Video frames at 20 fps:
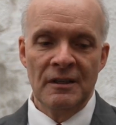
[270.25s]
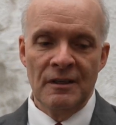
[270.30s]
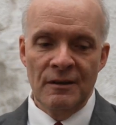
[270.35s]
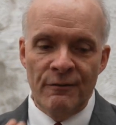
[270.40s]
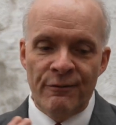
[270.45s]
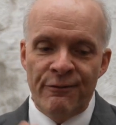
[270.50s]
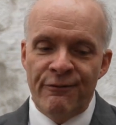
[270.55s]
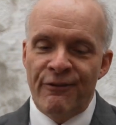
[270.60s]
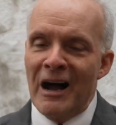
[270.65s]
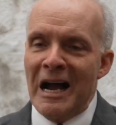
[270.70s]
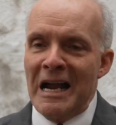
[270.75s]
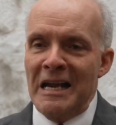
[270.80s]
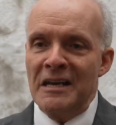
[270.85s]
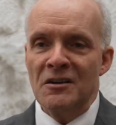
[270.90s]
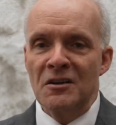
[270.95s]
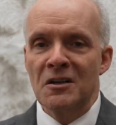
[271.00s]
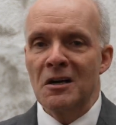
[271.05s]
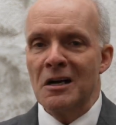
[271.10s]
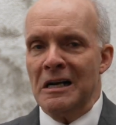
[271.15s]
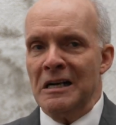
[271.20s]

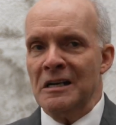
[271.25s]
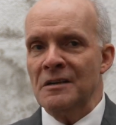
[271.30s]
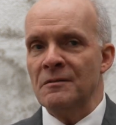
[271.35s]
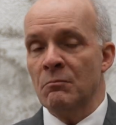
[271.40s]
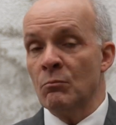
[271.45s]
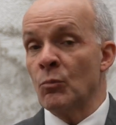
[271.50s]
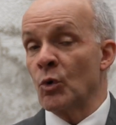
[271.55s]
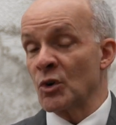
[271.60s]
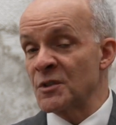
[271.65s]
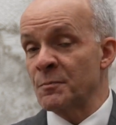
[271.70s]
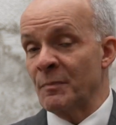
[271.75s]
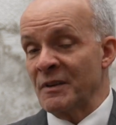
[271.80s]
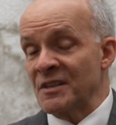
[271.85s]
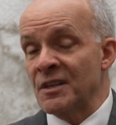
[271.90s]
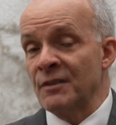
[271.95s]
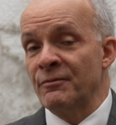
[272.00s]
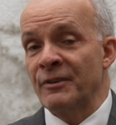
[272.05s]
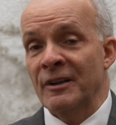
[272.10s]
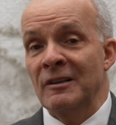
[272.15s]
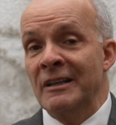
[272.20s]
find God, more
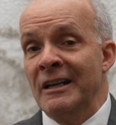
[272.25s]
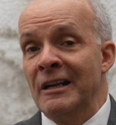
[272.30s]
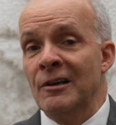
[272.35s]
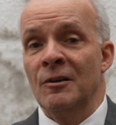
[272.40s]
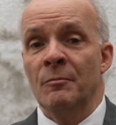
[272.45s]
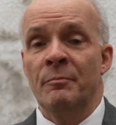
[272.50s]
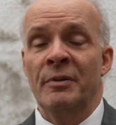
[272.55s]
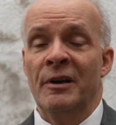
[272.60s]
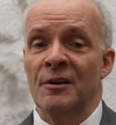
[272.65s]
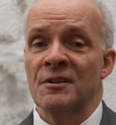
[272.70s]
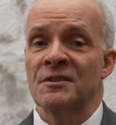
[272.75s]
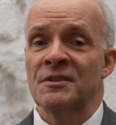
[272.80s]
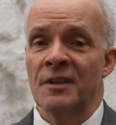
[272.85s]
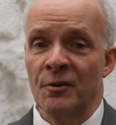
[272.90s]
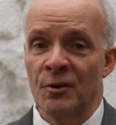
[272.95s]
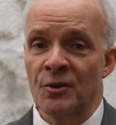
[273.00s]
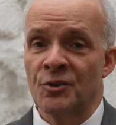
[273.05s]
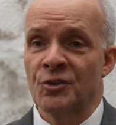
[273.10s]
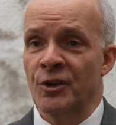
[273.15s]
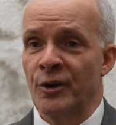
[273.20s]
specifically here at Paris
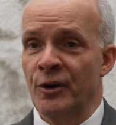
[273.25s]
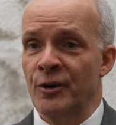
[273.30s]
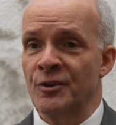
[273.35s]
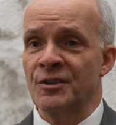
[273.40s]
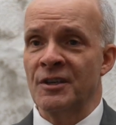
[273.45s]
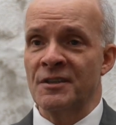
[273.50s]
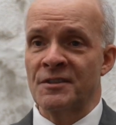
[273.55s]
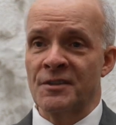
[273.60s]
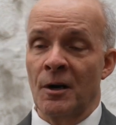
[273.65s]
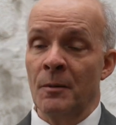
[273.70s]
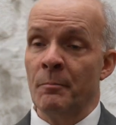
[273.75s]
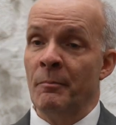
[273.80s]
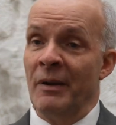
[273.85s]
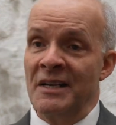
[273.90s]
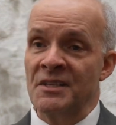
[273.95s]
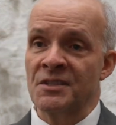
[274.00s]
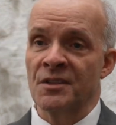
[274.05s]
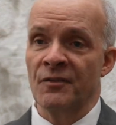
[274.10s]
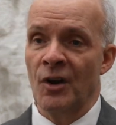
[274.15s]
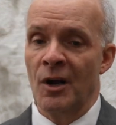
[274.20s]
Center Church. It's our
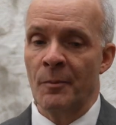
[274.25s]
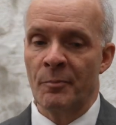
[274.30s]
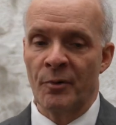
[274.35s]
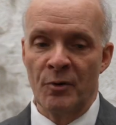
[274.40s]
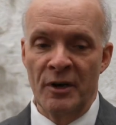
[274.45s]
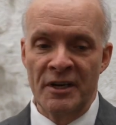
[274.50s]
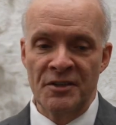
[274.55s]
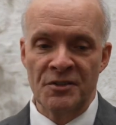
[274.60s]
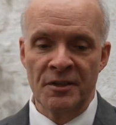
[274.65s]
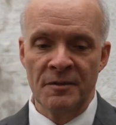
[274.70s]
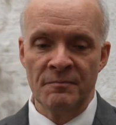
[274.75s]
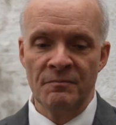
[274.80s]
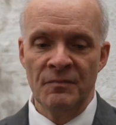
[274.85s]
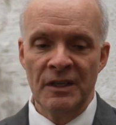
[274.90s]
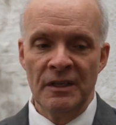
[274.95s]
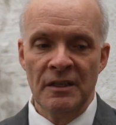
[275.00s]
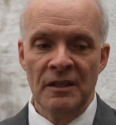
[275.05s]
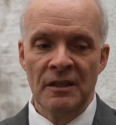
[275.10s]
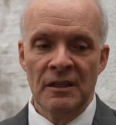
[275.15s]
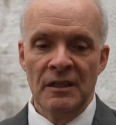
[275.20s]
base of operation,
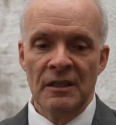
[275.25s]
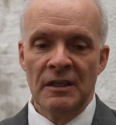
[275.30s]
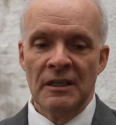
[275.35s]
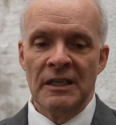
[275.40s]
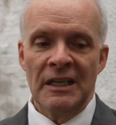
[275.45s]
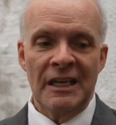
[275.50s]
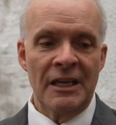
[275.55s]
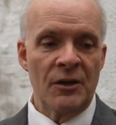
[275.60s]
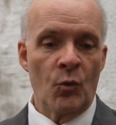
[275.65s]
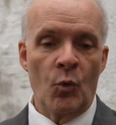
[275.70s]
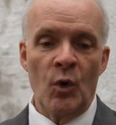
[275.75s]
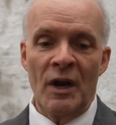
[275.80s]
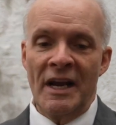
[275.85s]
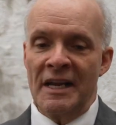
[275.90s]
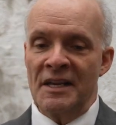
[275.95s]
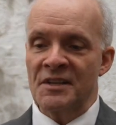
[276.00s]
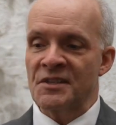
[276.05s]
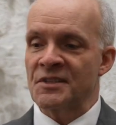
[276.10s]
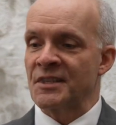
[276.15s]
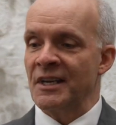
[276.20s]
in
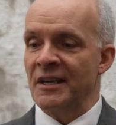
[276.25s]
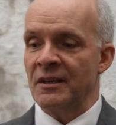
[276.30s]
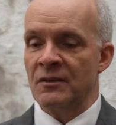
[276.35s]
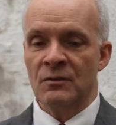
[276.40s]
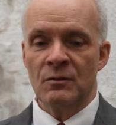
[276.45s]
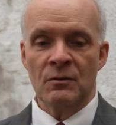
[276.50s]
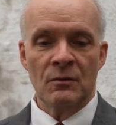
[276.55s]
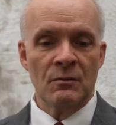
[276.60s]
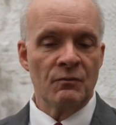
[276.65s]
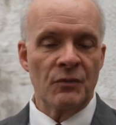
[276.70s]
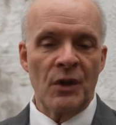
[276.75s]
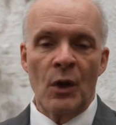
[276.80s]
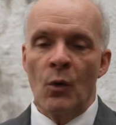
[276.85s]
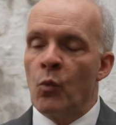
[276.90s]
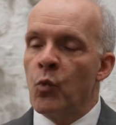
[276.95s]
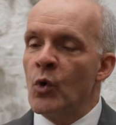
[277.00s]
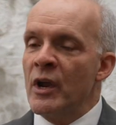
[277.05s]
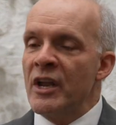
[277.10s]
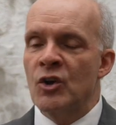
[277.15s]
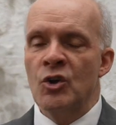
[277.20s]
ways that
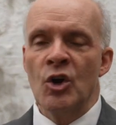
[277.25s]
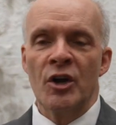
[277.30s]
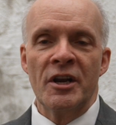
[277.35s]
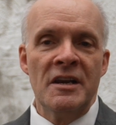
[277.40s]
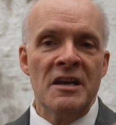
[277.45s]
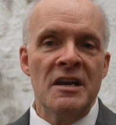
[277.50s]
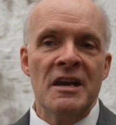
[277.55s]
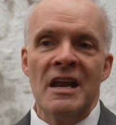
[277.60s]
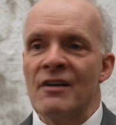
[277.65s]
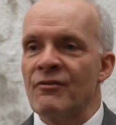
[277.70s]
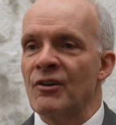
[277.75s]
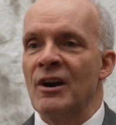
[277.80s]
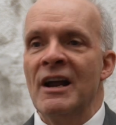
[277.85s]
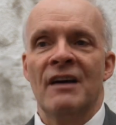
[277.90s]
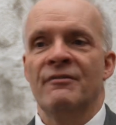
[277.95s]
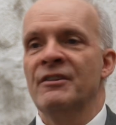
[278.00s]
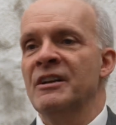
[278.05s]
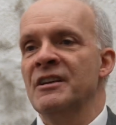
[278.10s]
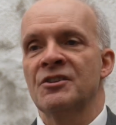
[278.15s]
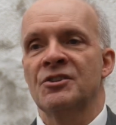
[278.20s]
we could never
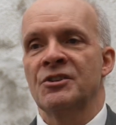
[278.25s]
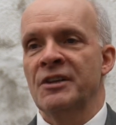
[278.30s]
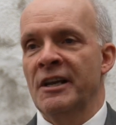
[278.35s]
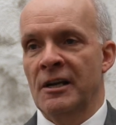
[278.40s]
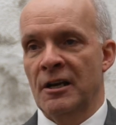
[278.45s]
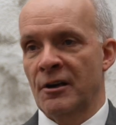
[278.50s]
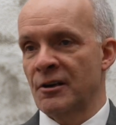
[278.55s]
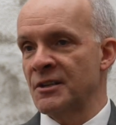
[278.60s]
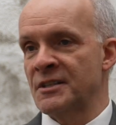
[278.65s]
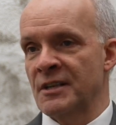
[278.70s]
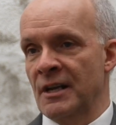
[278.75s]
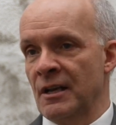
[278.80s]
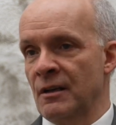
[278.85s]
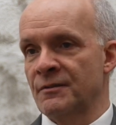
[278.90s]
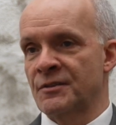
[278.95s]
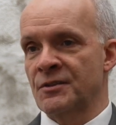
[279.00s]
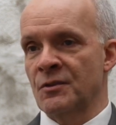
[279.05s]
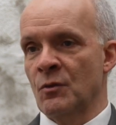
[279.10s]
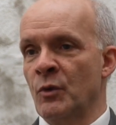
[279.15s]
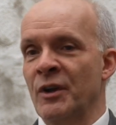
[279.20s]
have initiated
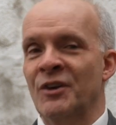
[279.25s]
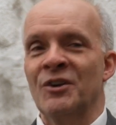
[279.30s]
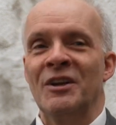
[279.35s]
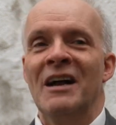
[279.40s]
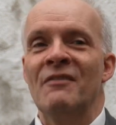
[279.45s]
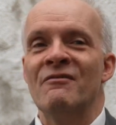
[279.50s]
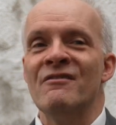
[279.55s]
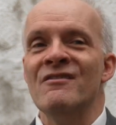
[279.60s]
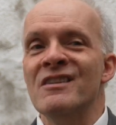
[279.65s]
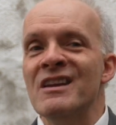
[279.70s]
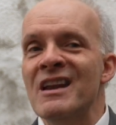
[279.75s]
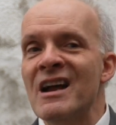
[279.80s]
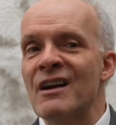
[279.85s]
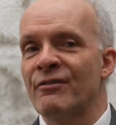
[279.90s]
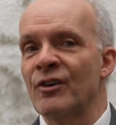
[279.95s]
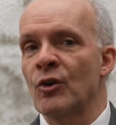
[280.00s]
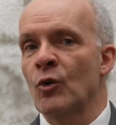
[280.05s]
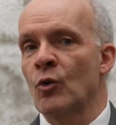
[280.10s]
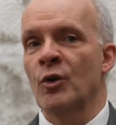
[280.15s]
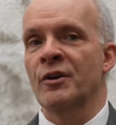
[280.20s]
ourselves. We could have
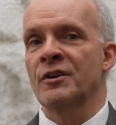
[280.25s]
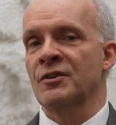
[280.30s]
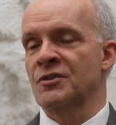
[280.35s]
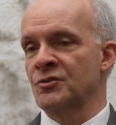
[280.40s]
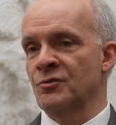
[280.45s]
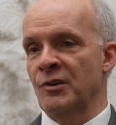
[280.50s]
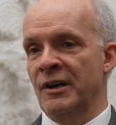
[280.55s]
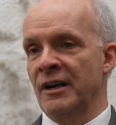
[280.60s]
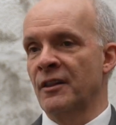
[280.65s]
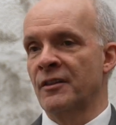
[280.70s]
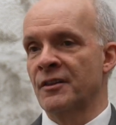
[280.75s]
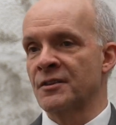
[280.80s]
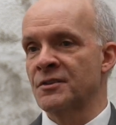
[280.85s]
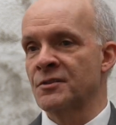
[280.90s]
never orchestrated the